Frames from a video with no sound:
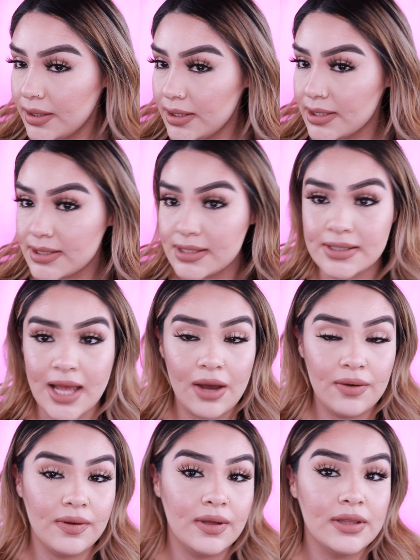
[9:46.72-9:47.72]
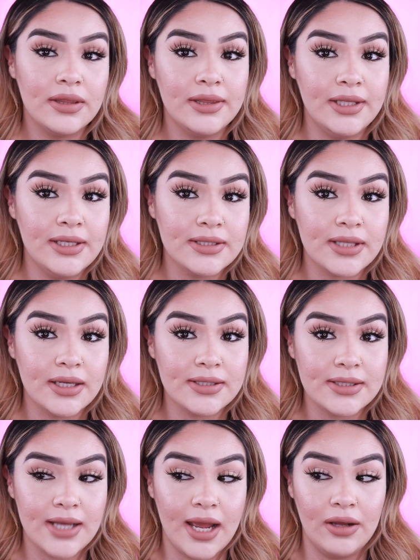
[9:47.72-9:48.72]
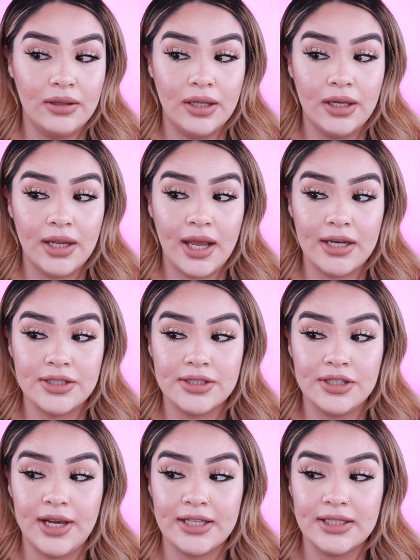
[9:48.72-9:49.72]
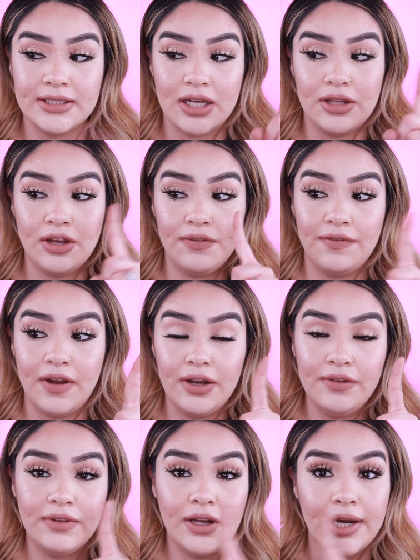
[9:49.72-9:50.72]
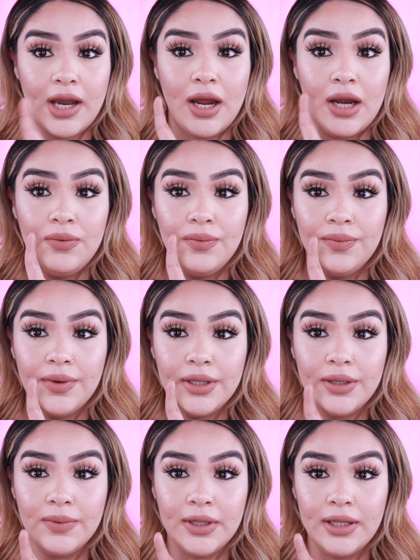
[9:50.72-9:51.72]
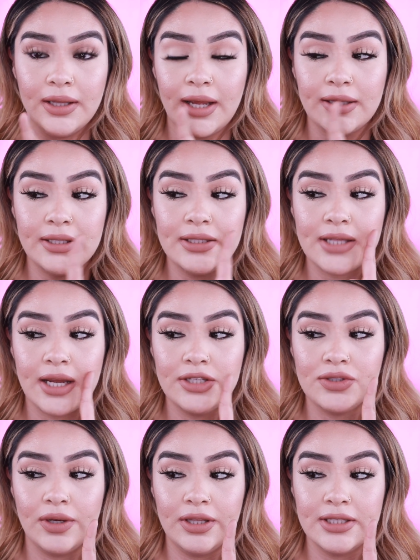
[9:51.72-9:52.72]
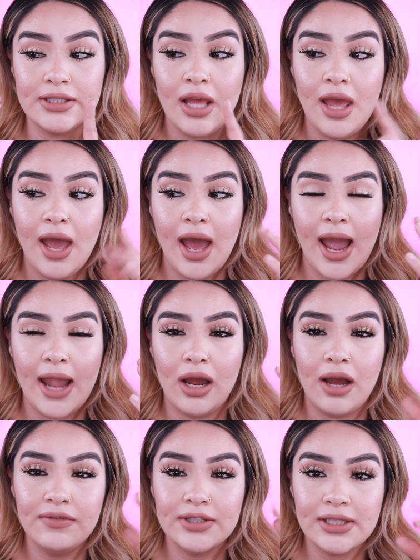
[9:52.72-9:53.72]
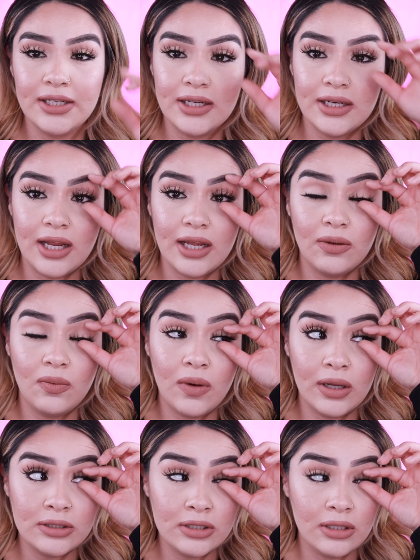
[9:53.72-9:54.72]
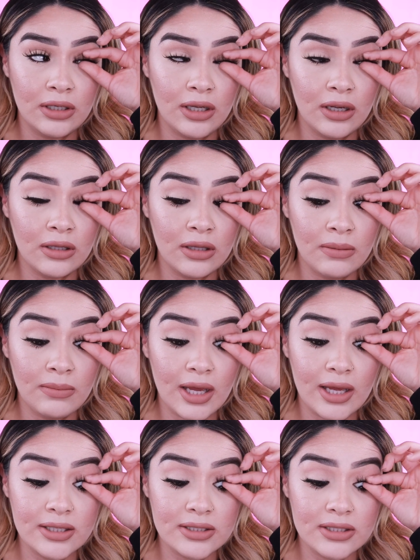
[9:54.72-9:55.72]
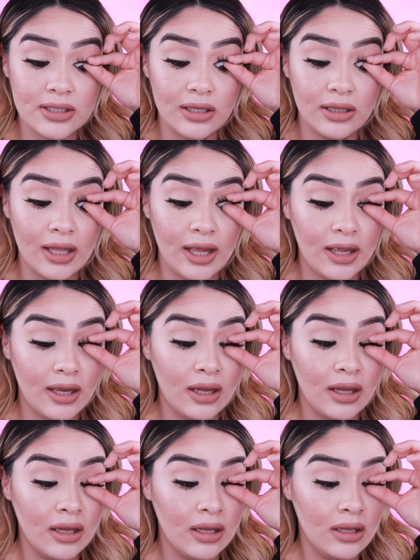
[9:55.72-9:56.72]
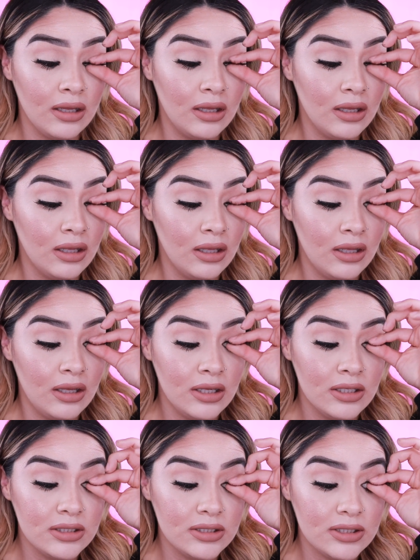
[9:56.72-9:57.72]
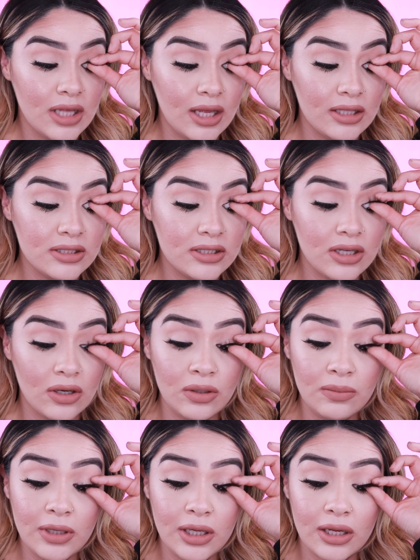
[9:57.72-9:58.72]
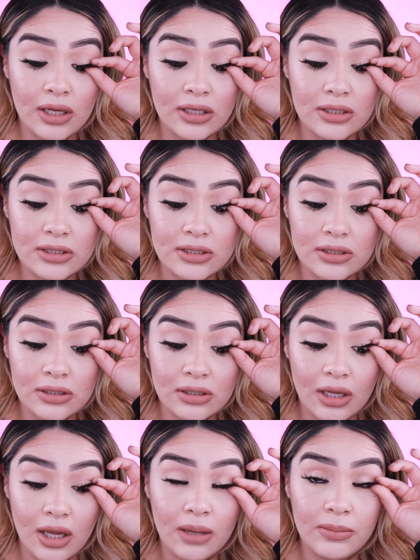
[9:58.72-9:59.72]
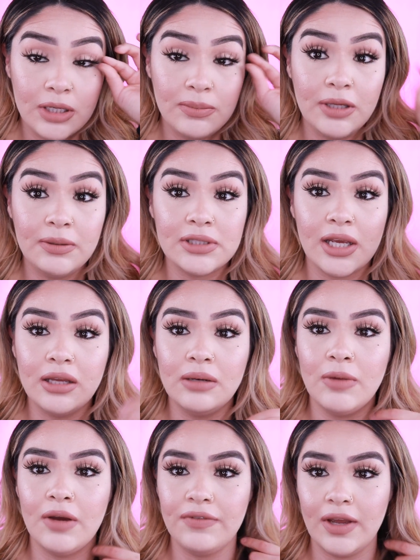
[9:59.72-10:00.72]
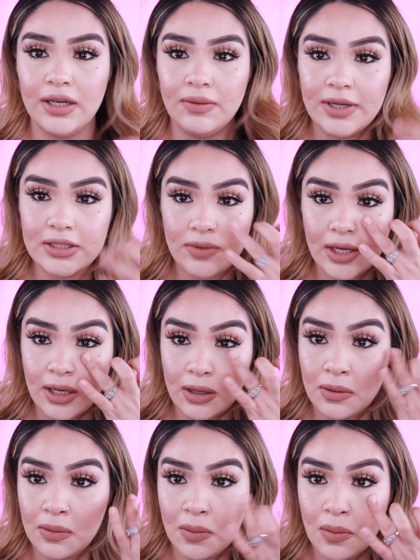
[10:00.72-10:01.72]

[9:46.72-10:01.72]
this is how these style look and as you guys can tell they're very flared out i really really like these i enjoy these I obviously didn't want to adhere them as like set in stone because I'm going to be taking them off anyways right now.